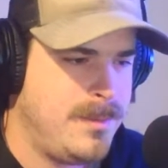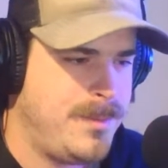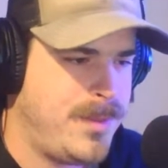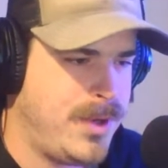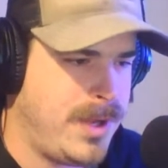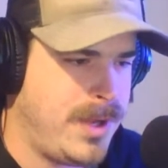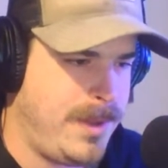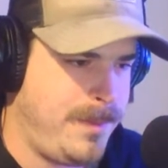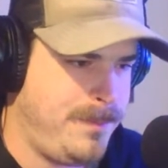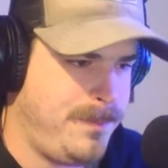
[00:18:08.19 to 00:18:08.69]

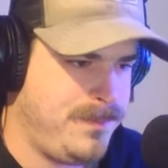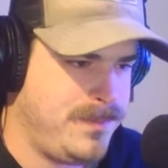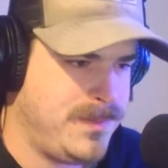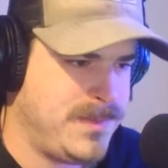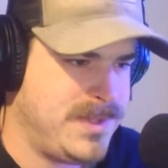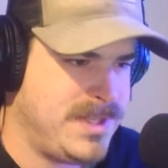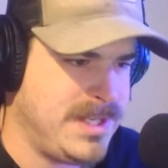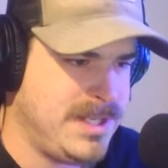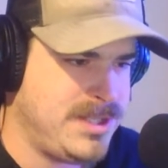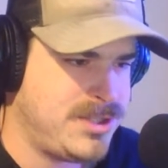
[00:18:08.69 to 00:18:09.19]
But
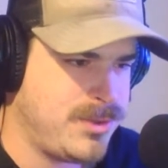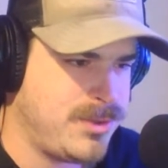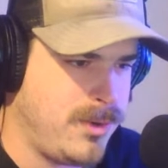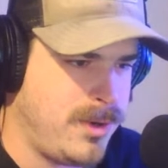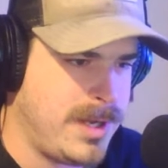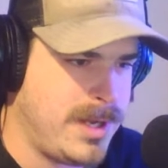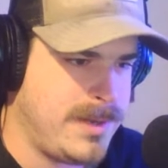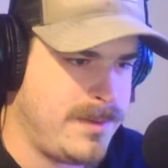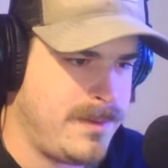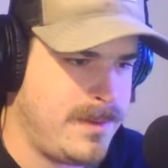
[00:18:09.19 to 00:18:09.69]

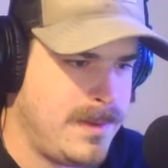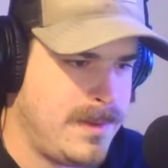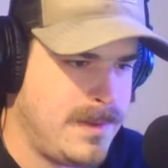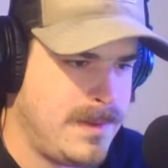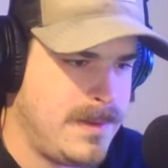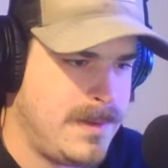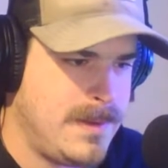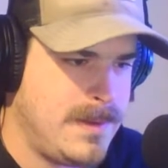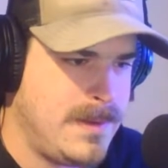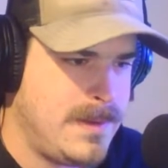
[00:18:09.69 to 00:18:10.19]
Detroit,
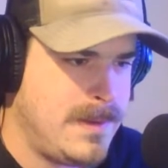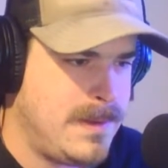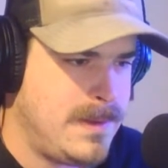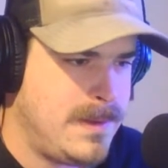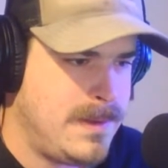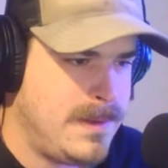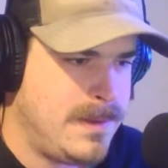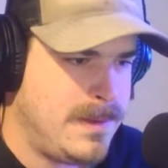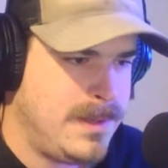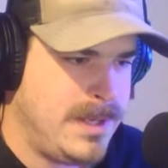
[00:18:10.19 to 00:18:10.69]

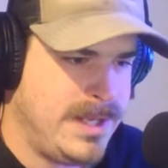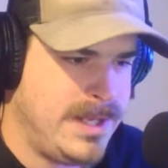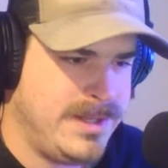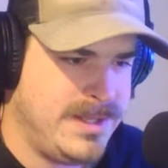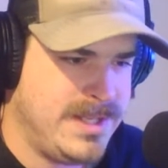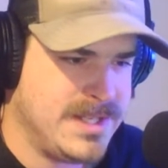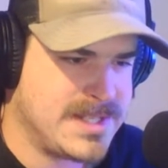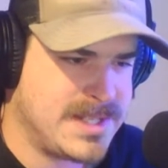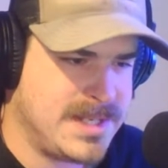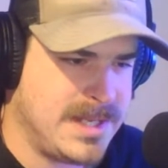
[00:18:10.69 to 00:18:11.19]
in
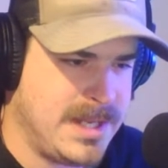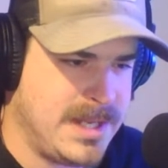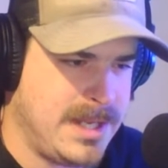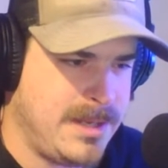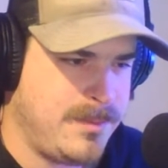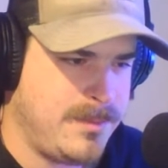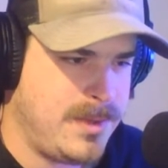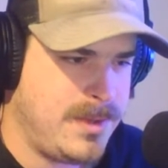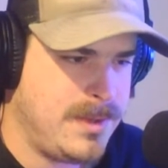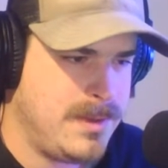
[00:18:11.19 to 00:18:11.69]
this
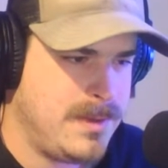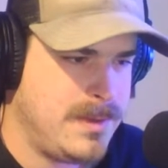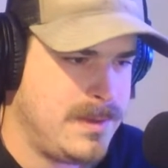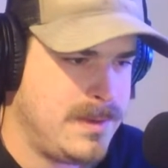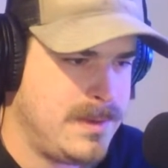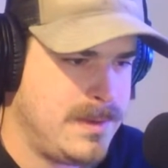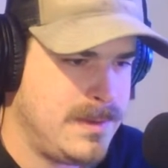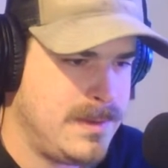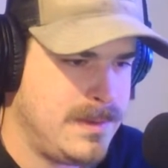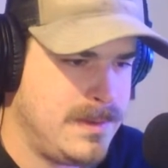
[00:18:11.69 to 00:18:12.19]
game,
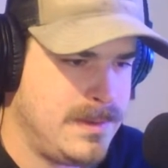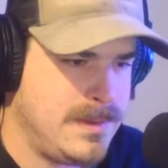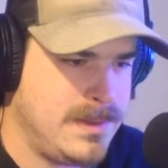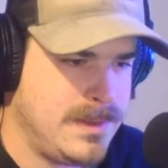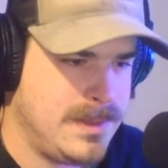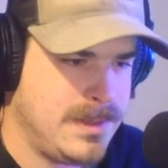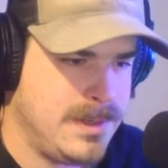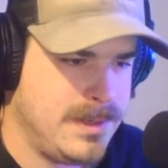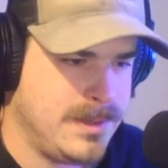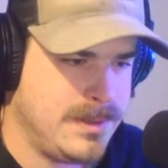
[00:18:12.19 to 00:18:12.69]

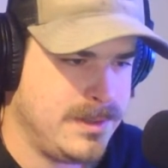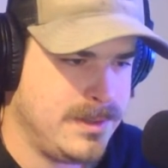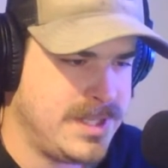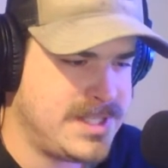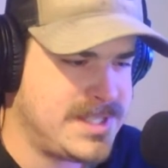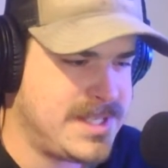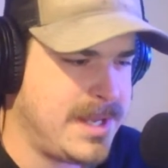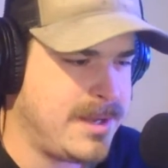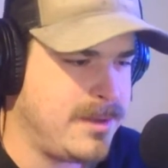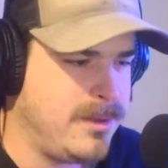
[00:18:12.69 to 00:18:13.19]

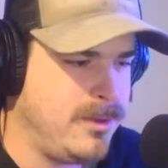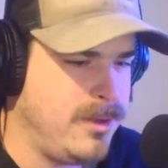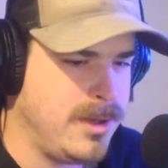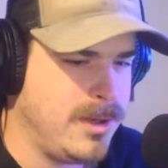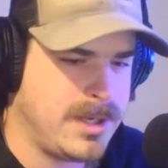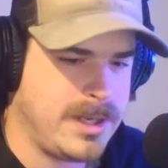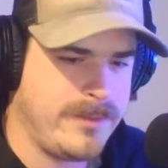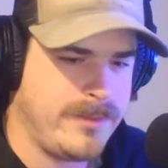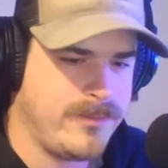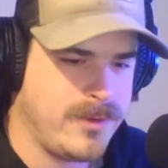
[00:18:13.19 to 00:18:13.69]
let's take a
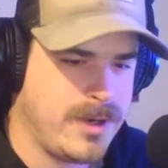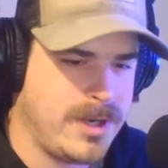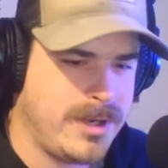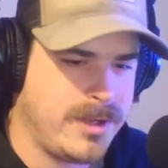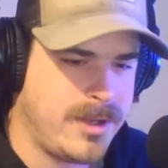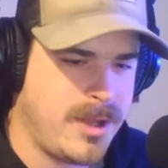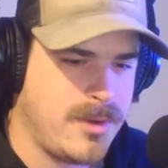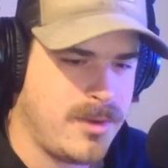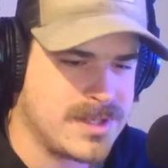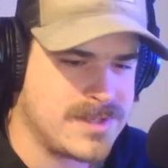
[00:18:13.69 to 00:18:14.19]
look. If we're going
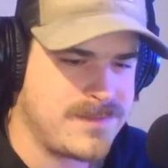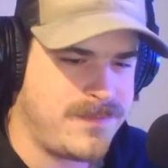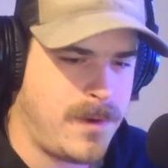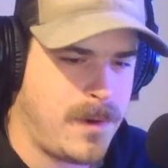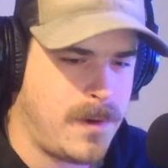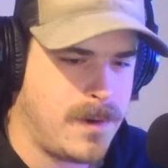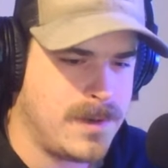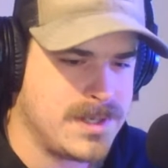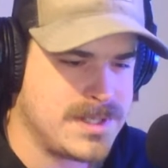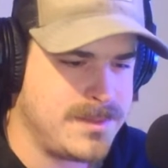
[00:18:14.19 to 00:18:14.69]
to go as
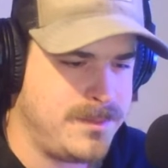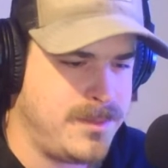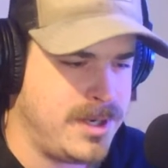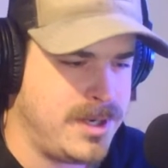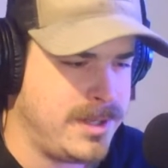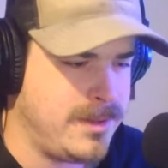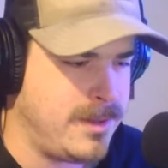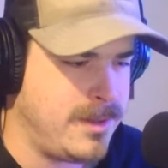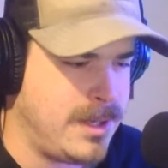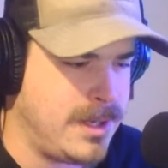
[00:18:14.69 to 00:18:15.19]
far as the
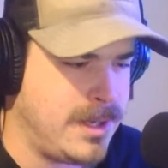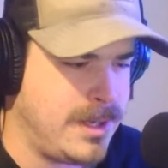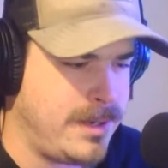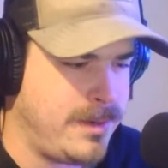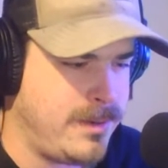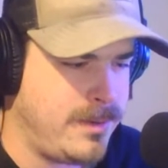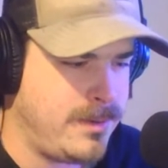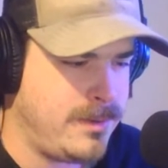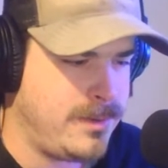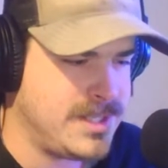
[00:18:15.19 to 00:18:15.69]
money line,
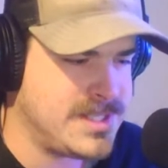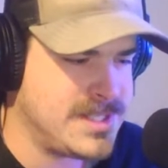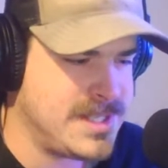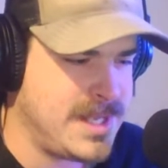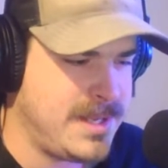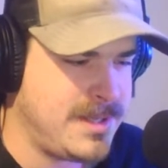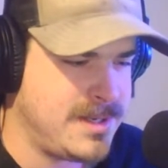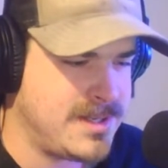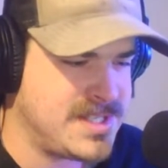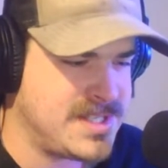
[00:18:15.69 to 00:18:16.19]
let's
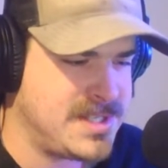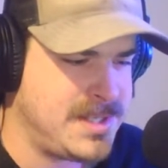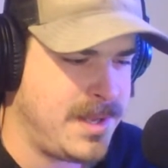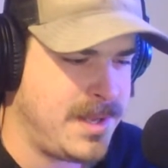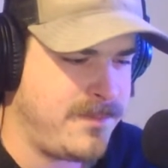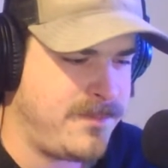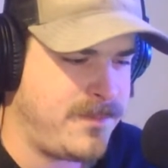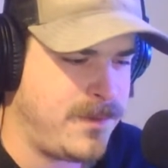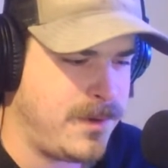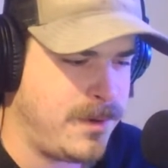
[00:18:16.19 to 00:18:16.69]
take it a
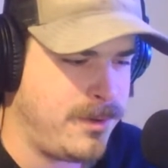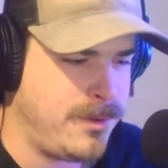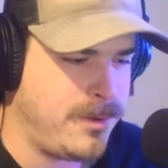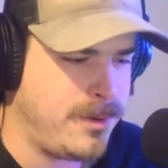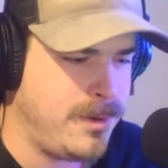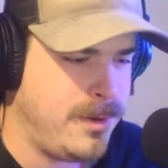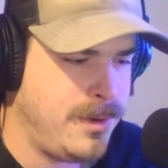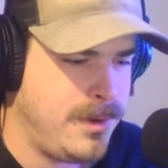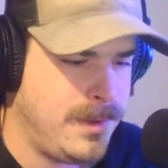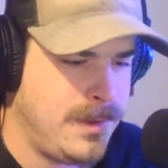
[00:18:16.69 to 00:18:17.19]
step
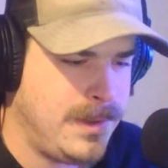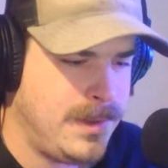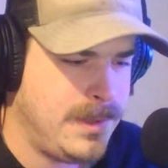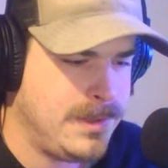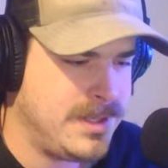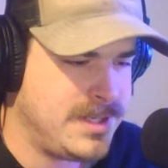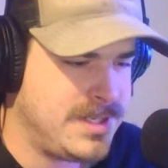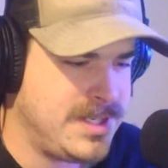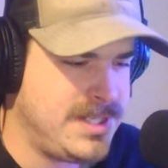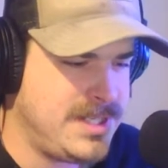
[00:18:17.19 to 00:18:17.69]
further.
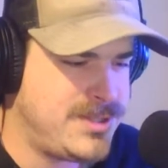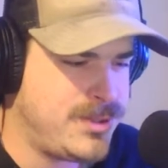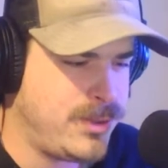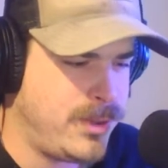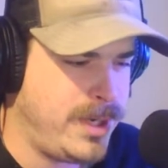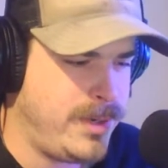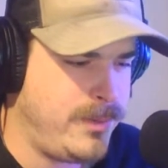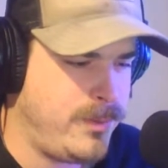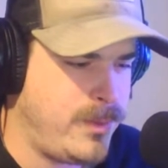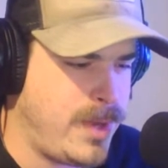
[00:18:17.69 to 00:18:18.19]
The
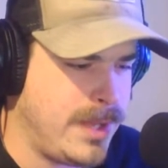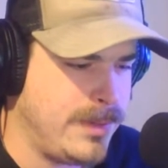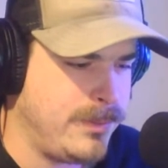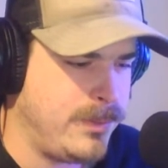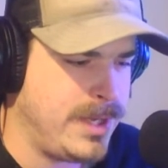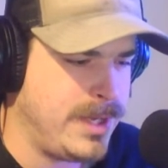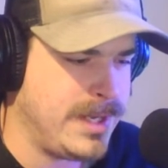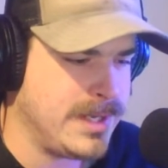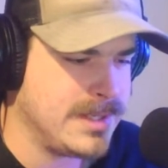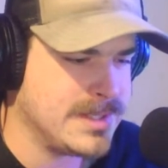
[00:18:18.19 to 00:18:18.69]
Detroit Red
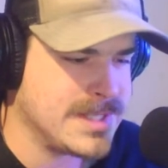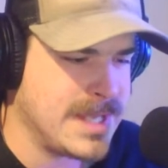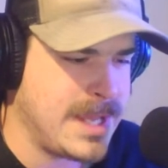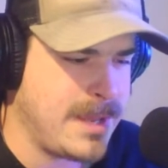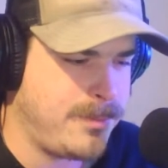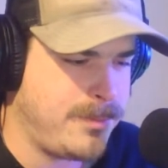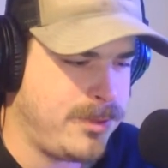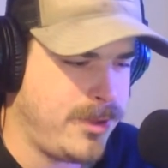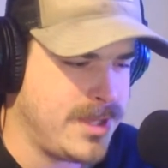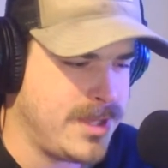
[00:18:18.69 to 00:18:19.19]
Wings
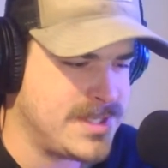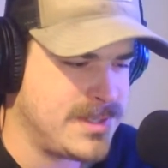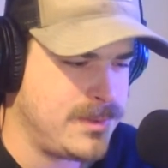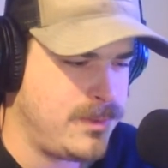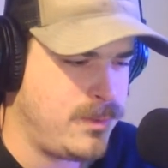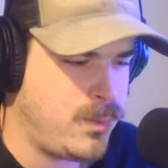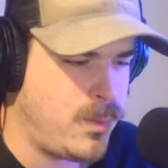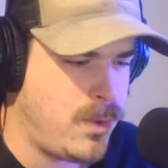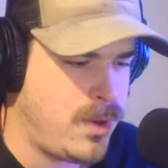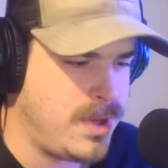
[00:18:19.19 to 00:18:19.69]
at plus
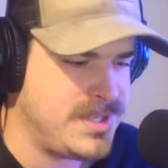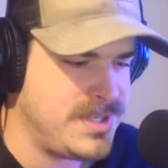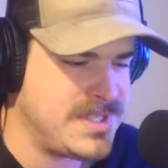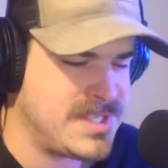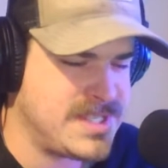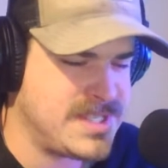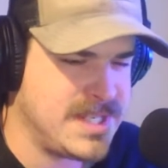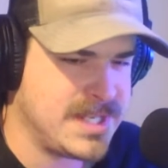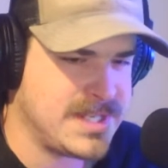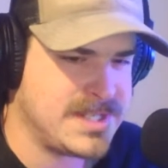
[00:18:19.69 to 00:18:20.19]

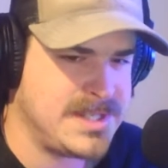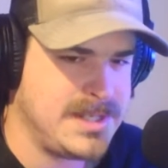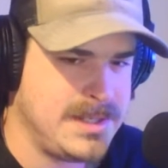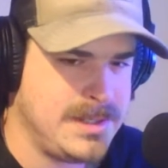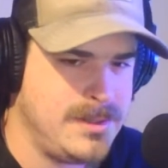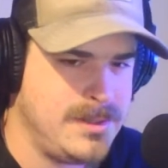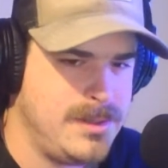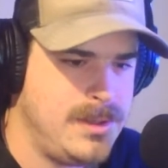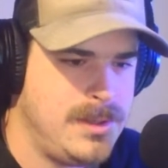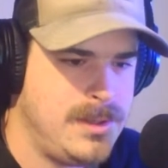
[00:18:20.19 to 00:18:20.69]

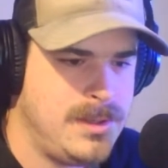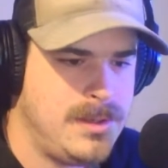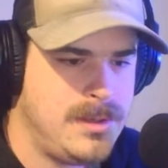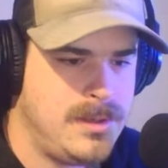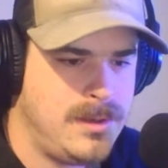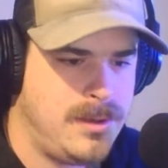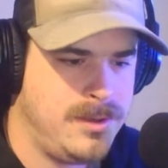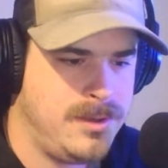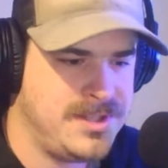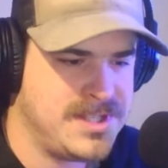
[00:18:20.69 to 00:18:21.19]
160
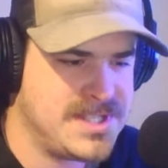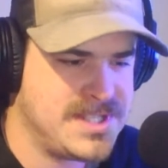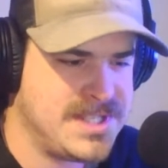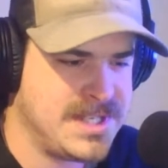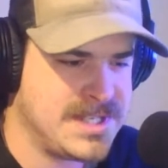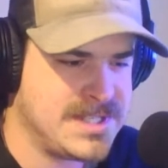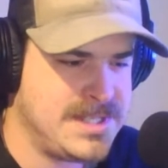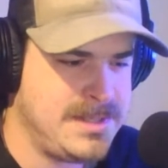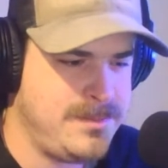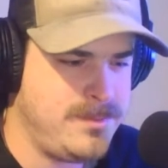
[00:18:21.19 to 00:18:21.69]
on the
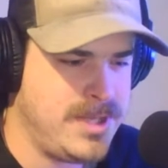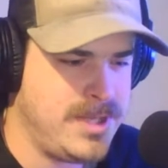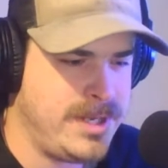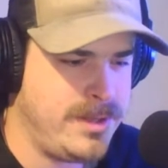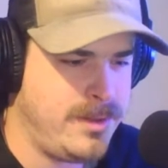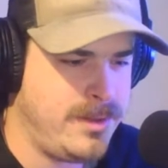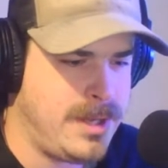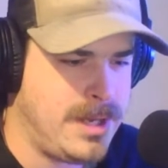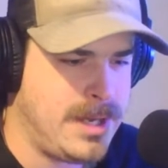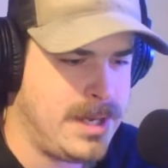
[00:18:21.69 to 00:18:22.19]

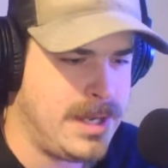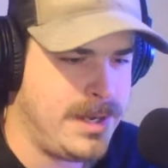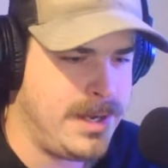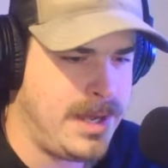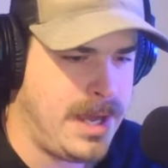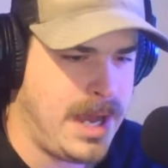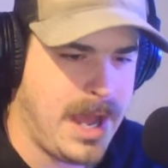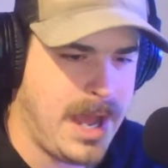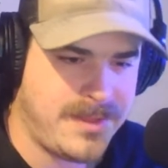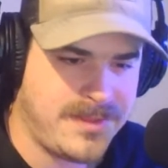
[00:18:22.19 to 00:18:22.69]
60-minute line,
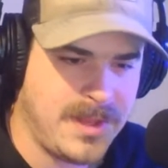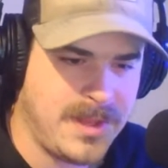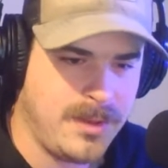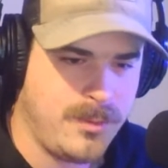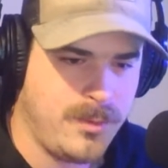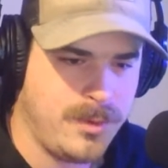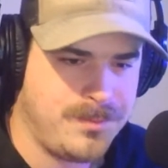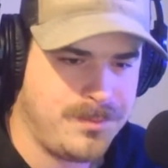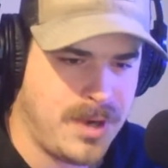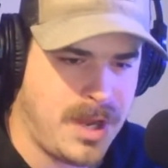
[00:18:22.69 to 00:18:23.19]
I
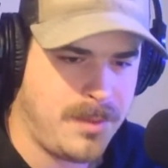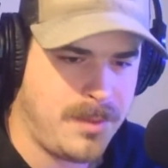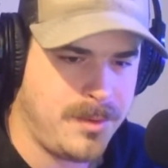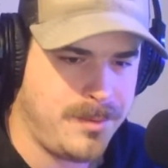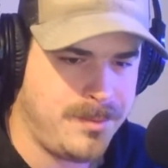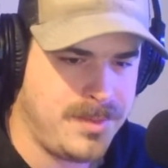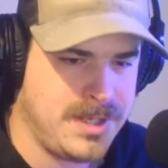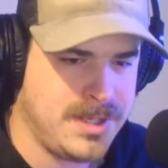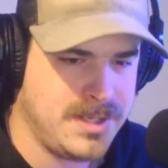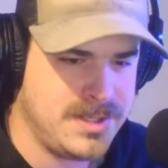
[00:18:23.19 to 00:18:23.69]
think would probably
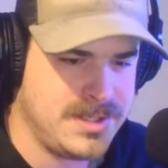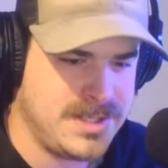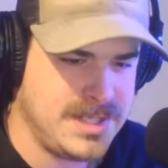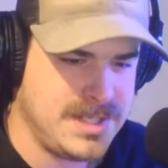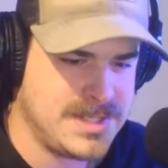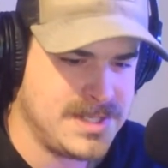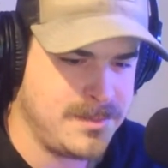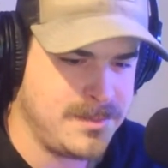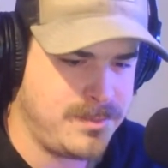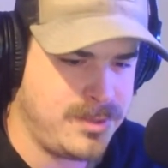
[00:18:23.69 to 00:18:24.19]
be a
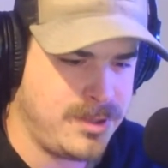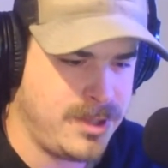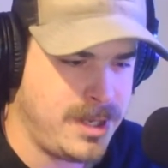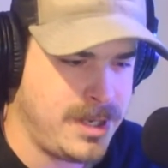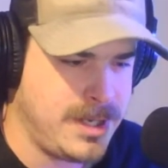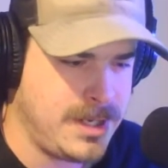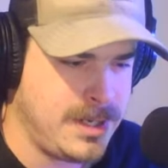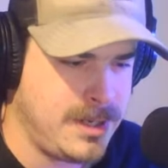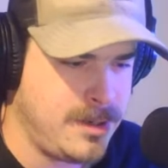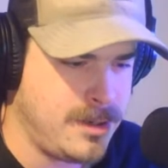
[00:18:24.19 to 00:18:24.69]
decent
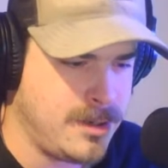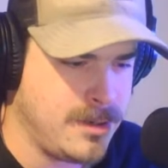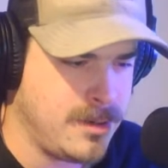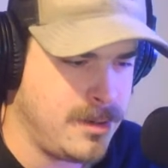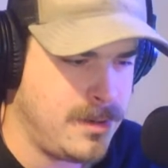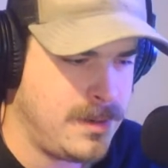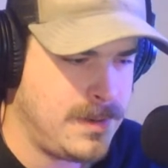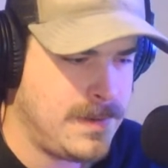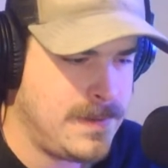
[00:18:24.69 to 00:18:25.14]
play here.